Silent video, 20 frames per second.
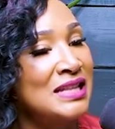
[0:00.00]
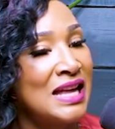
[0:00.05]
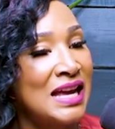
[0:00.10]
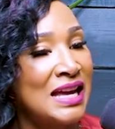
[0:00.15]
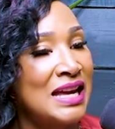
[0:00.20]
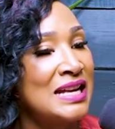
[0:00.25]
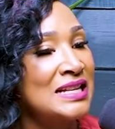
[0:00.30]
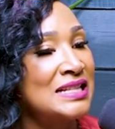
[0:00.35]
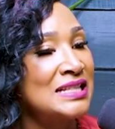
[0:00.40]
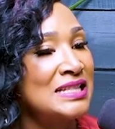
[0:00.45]
like
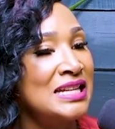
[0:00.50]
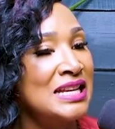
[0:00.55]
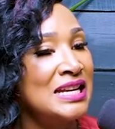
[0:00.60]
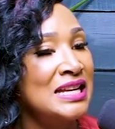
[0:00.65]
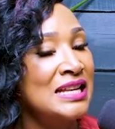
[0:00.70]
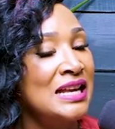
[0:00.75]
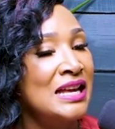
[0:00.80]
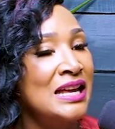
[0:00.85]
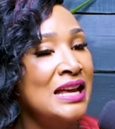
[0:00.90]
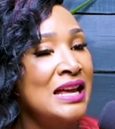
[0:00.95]
I
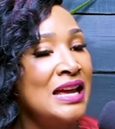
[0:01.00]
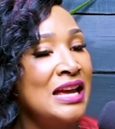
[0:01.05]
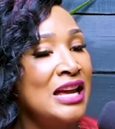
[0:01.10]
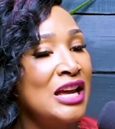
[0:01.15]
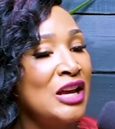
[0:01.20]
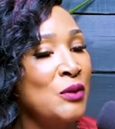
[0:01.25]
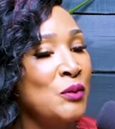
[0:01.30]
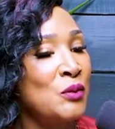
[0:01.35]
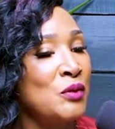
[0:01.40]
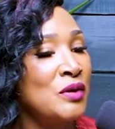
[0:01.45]
said,
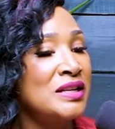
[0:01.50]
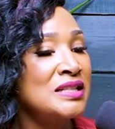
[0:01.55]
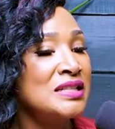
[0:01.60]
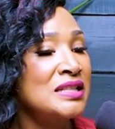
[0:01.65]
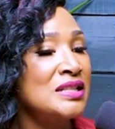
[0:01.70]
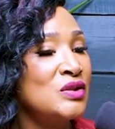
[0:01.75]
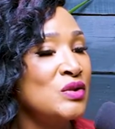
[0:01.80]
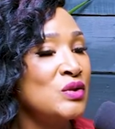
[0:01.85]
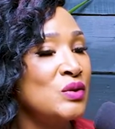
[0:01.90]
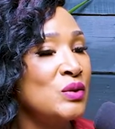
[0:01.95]
it
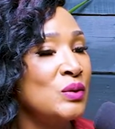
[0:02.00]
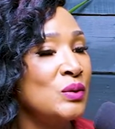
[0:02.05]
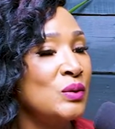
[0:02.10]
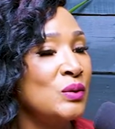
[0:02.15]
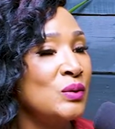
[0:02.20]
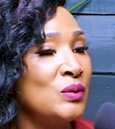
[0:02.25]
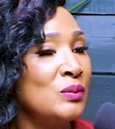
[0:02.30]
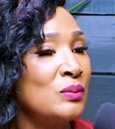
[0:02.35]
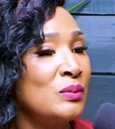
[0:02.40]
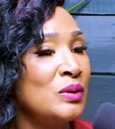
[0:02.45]
wasn't
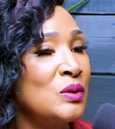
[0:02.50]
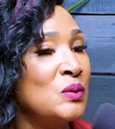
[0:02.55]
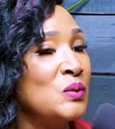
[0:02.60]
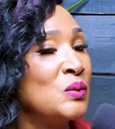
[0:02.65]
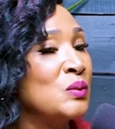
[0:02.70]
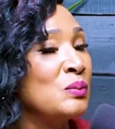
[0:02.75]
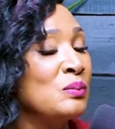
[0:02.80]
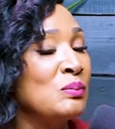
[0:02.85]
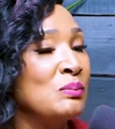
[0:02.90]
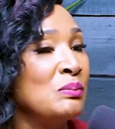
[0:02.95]
to be
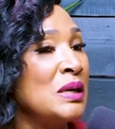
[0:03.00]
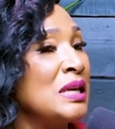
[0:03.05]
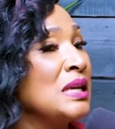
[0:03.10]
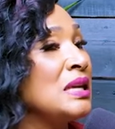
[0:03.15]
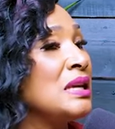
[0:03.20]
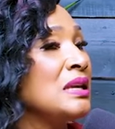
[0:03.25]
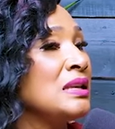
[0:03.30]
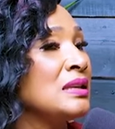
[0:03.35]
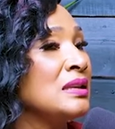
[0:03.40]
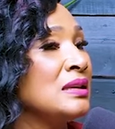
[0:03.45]

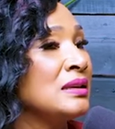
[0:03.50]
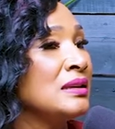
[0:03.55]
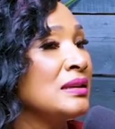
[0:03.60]
mean